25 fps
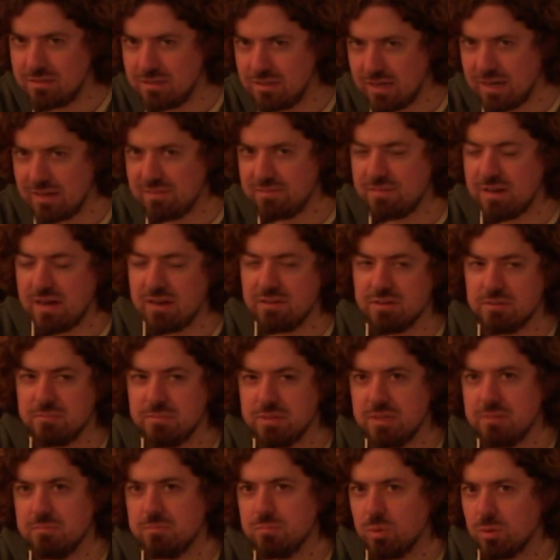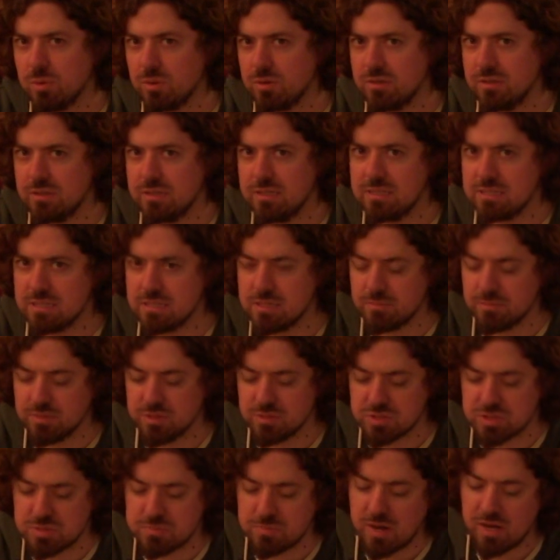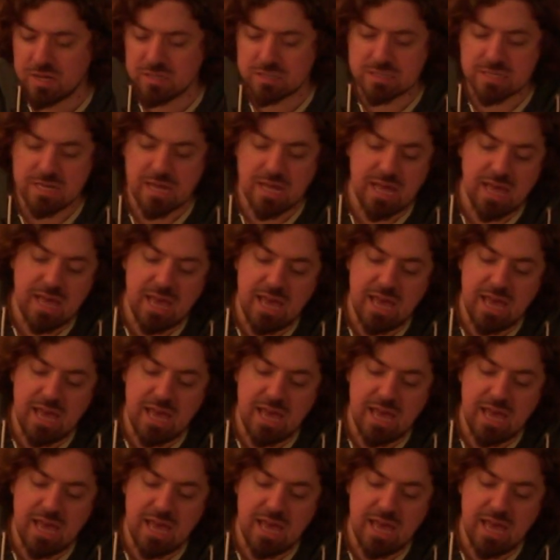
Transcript: I found to be important in some of those spots.